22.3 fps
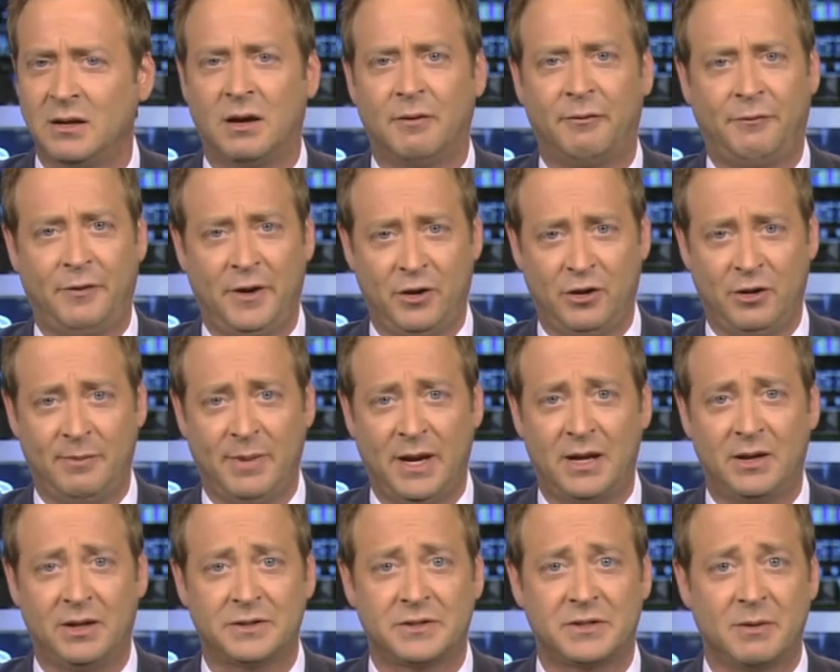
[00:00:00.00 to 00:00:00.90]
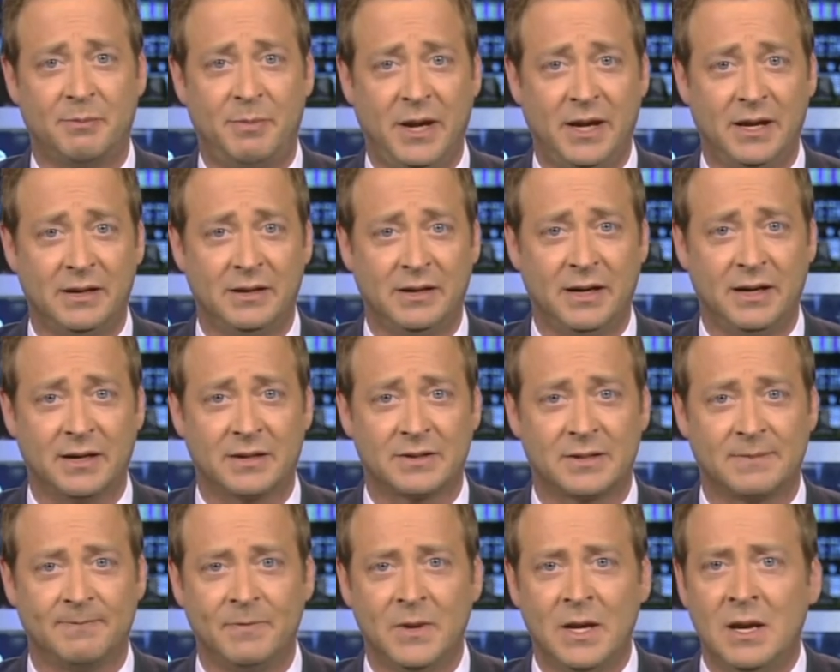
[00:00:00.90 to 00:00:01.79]
A fair and balanced debate
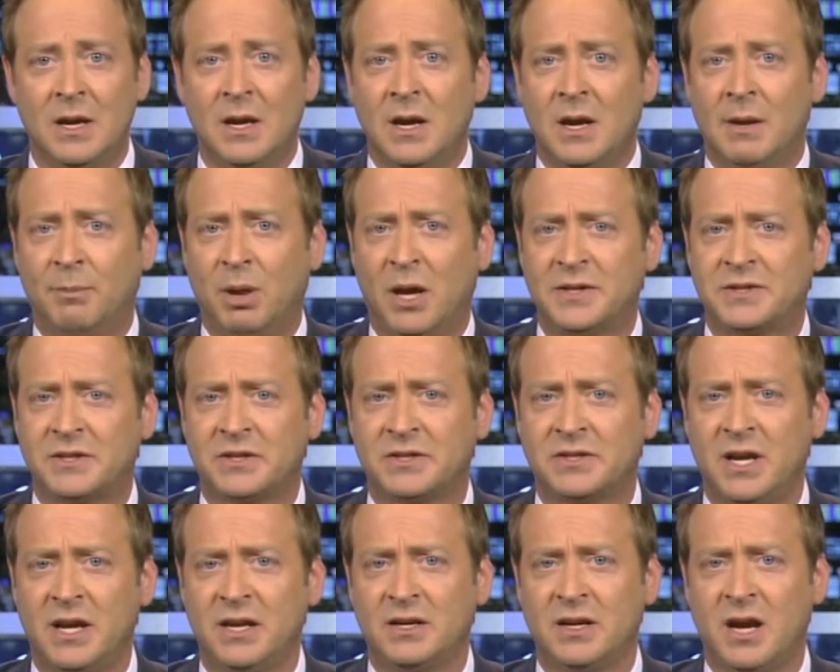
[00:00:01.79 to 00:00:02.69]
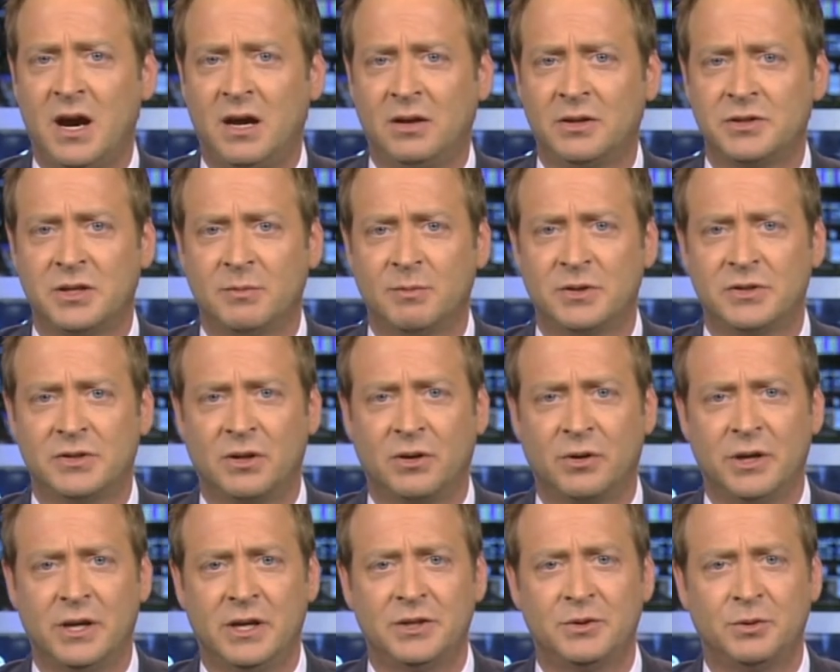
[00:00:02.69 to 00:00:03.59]
next. Plus, a state college in
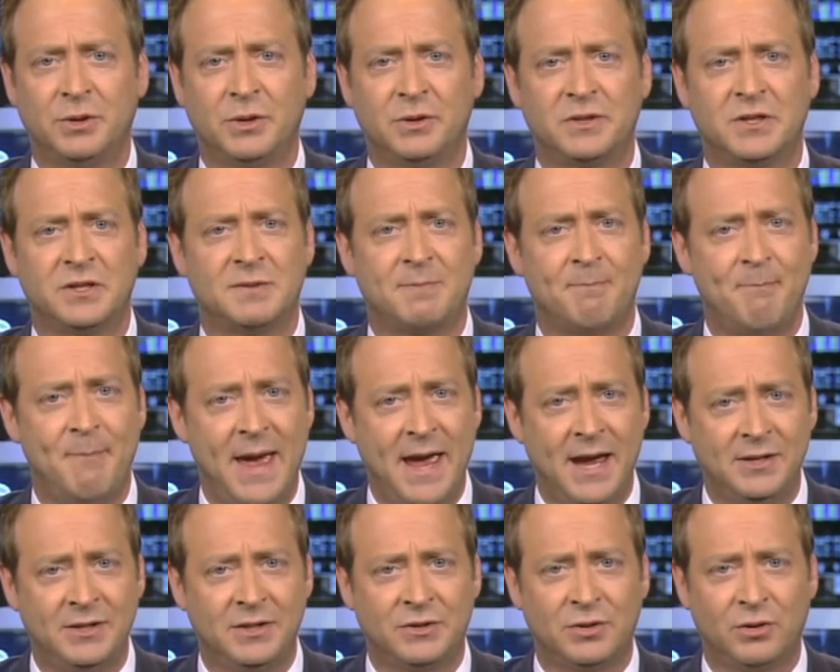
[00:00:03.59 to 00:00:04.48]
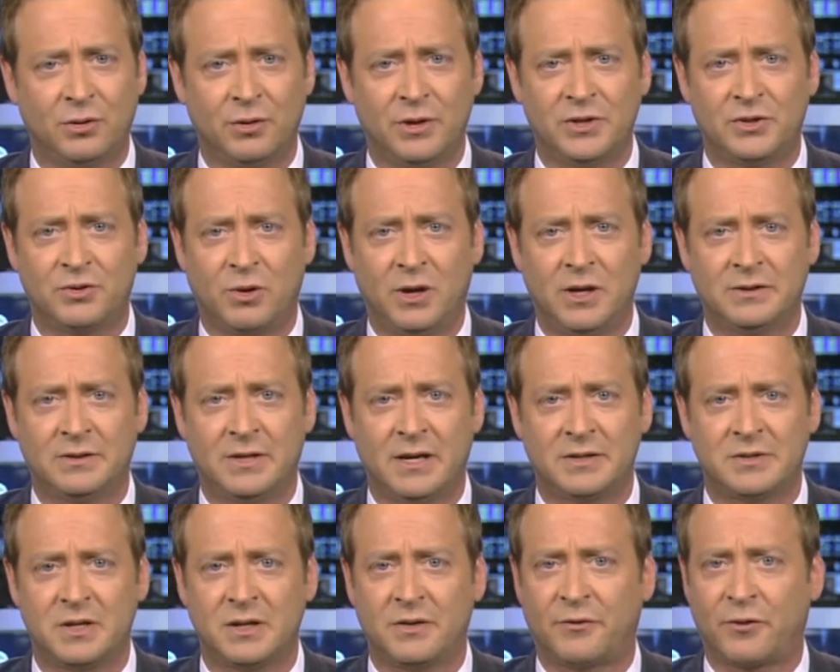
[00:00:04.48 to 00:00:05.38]
Missouri introduces mandatory drug
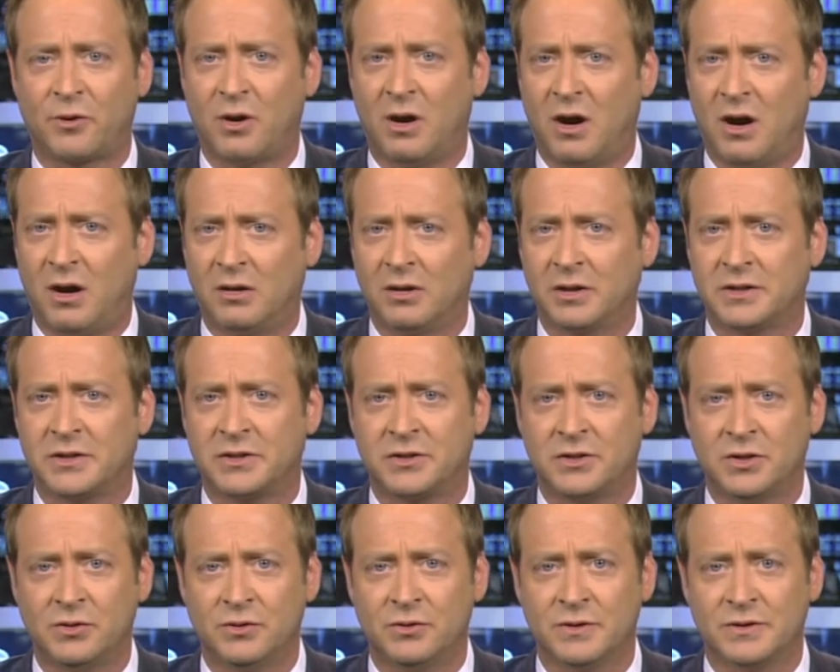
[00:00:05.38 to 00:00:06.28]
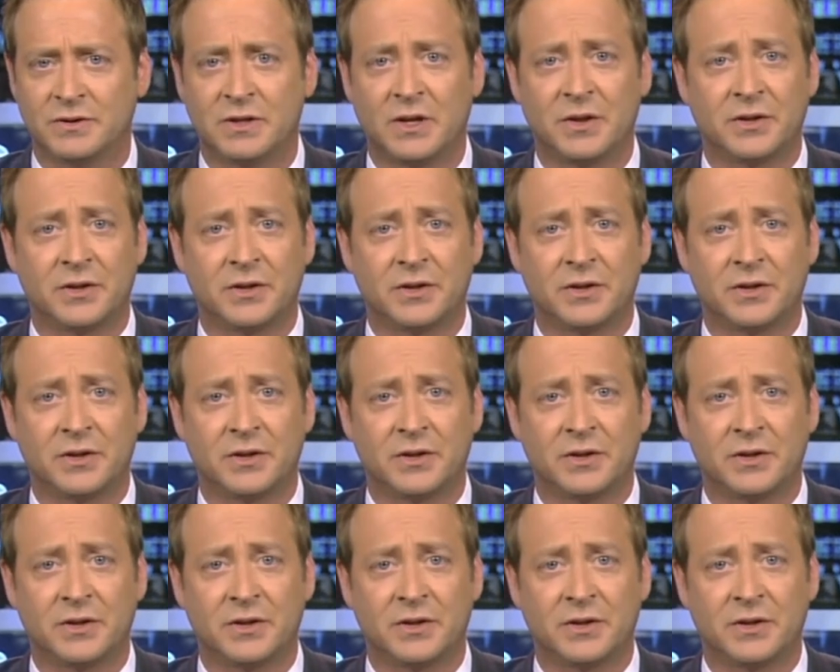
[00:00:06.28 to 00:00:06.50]
testing for all its students.